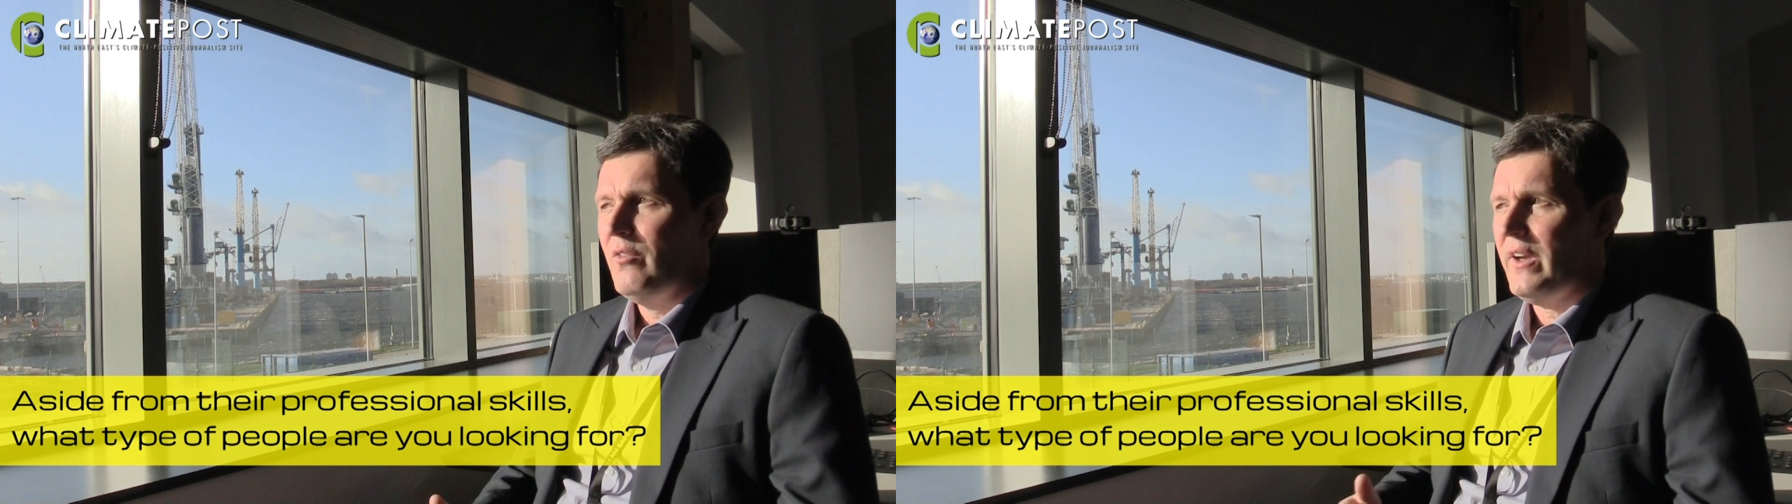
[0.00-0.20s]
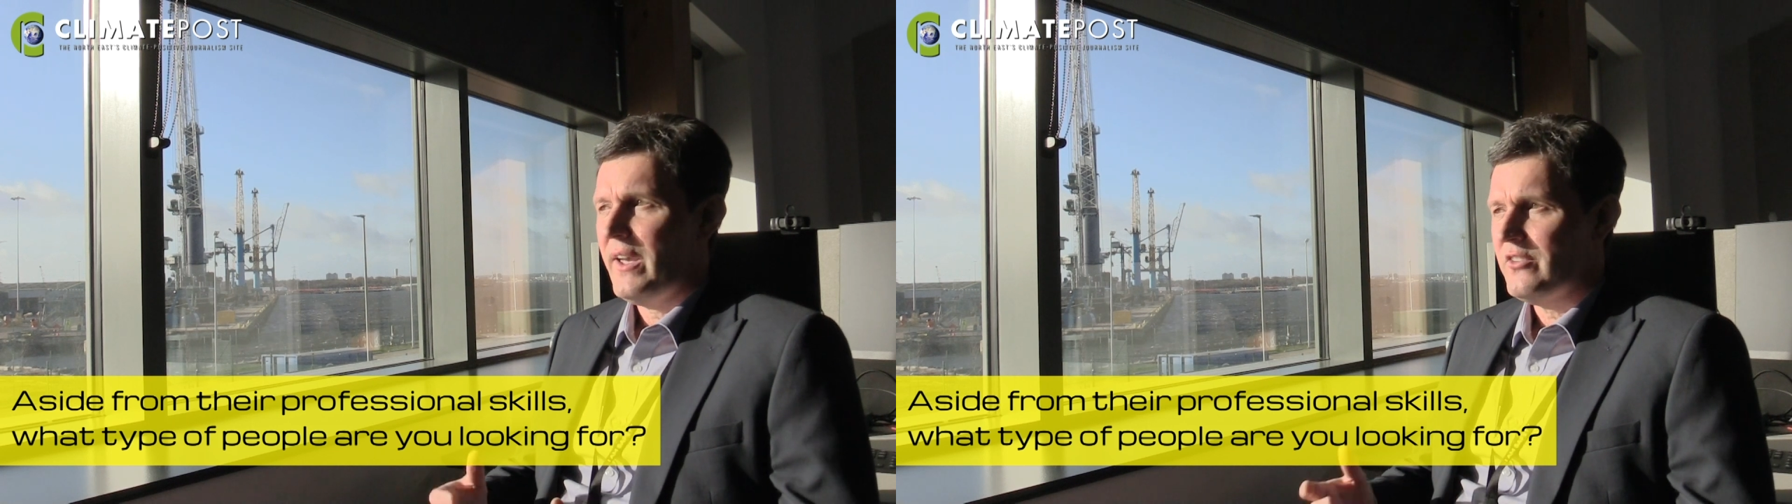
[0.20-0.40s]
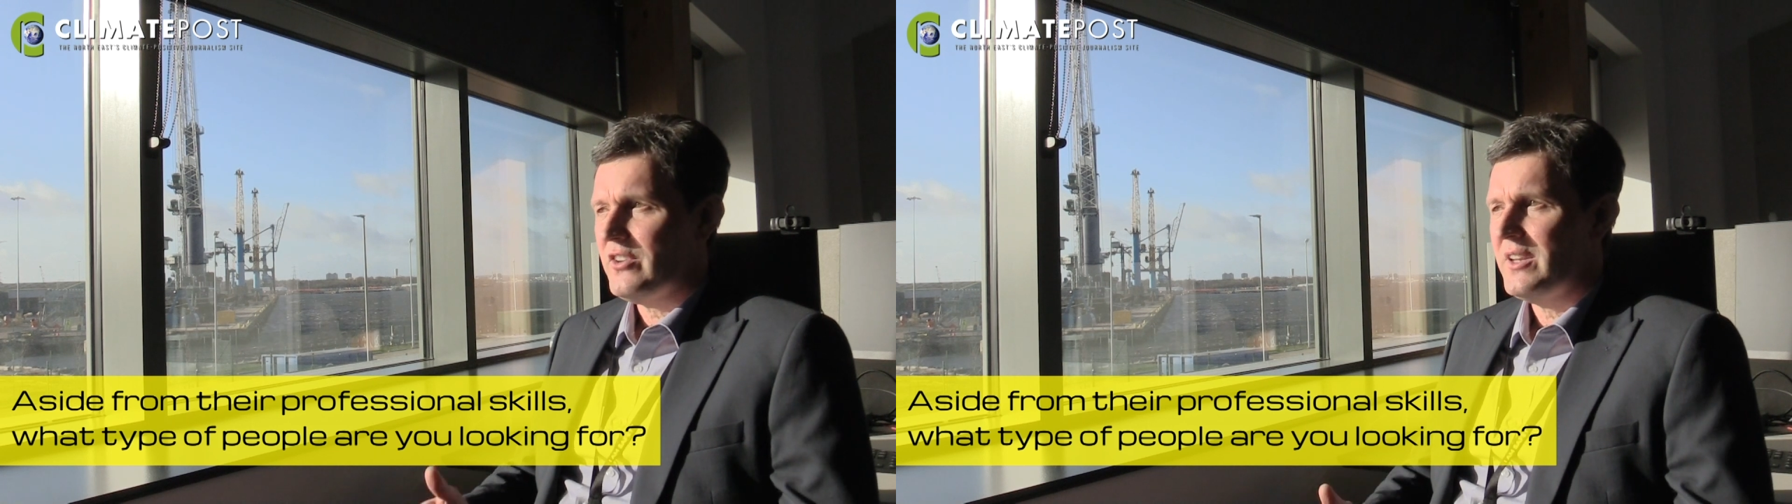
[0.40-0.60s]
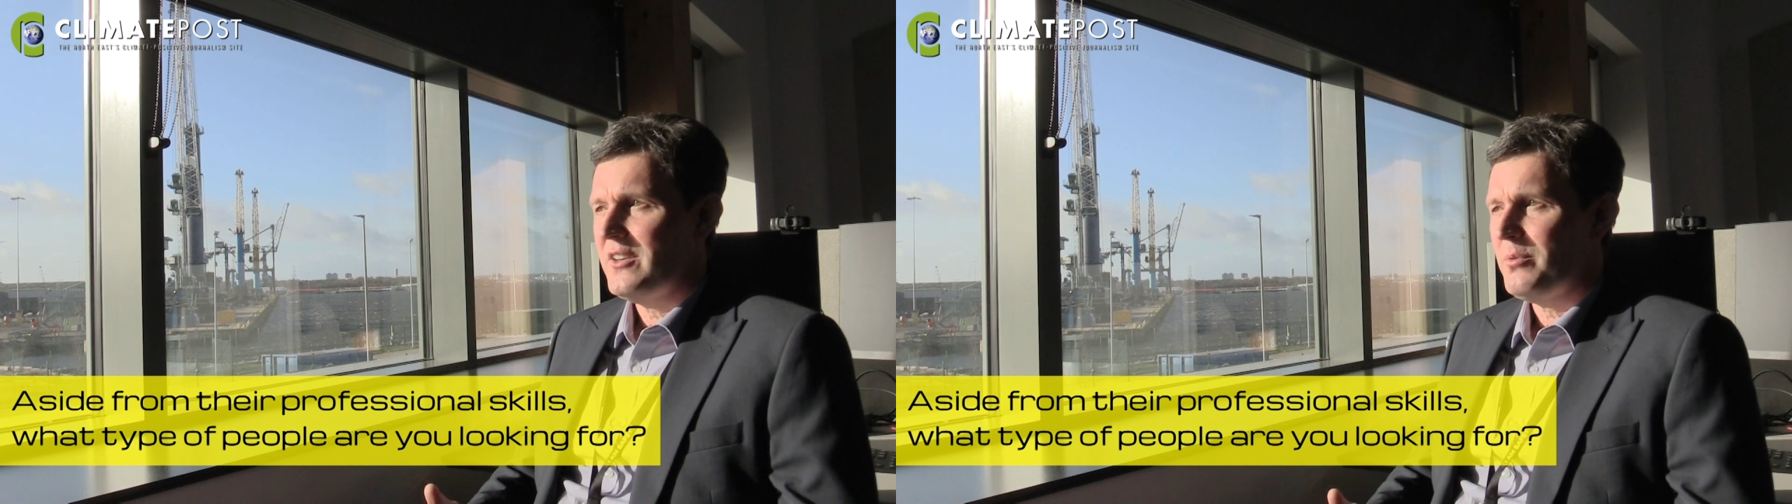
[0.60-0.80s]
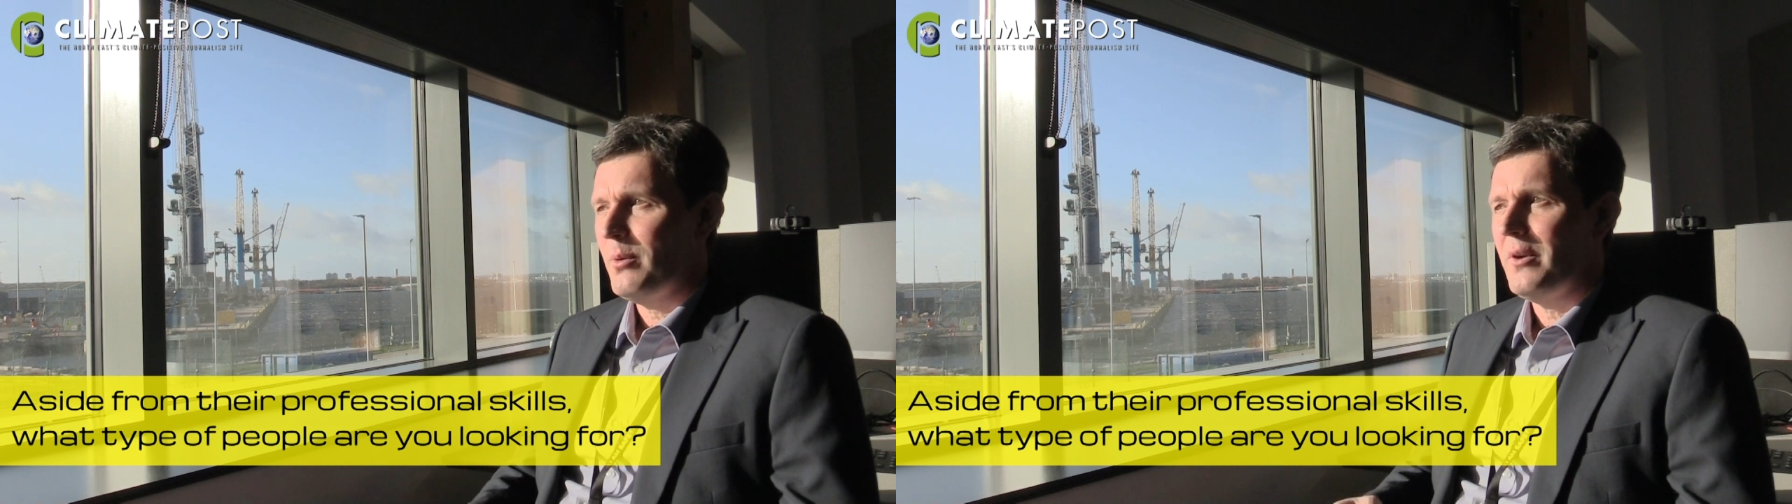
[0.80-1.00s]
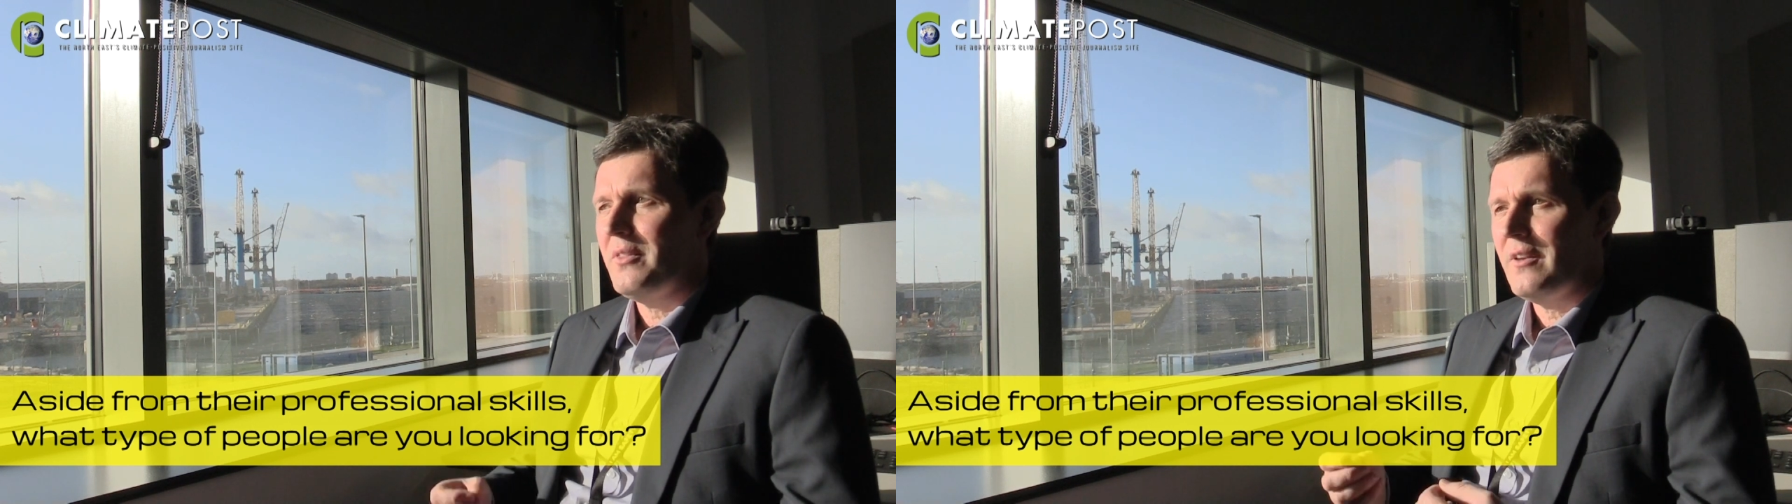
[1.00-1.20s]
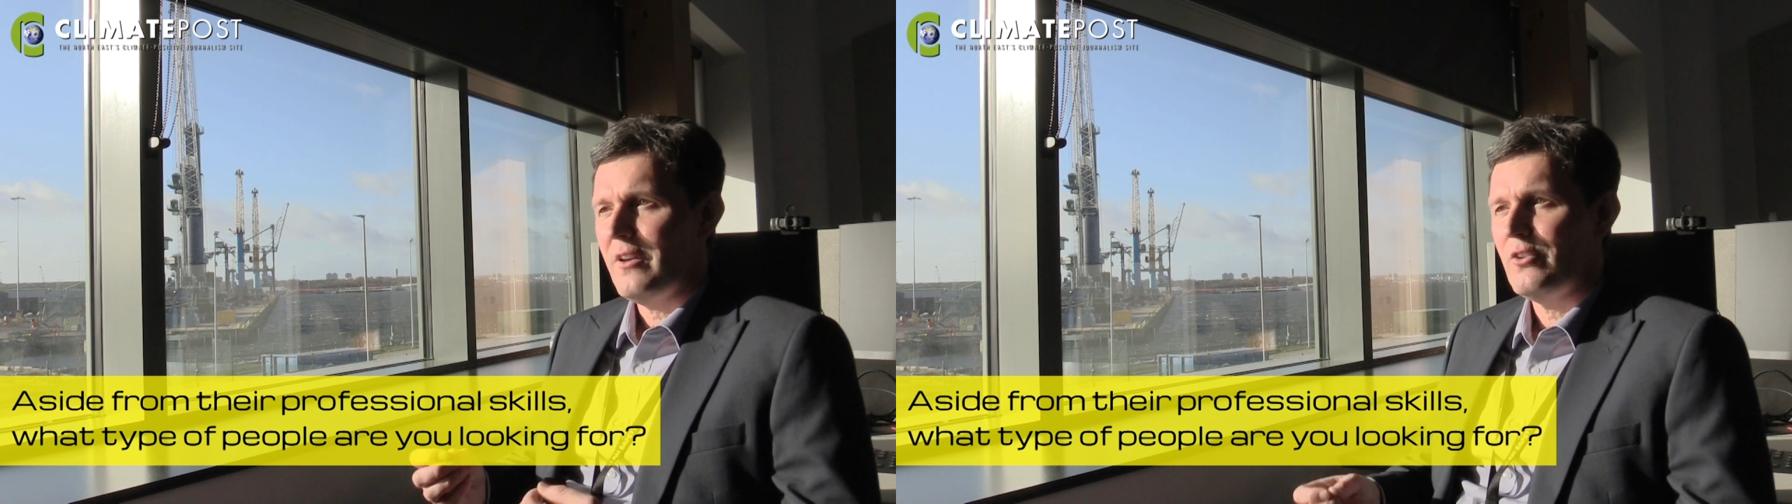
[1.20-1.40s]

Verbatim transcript: For engineers, we want that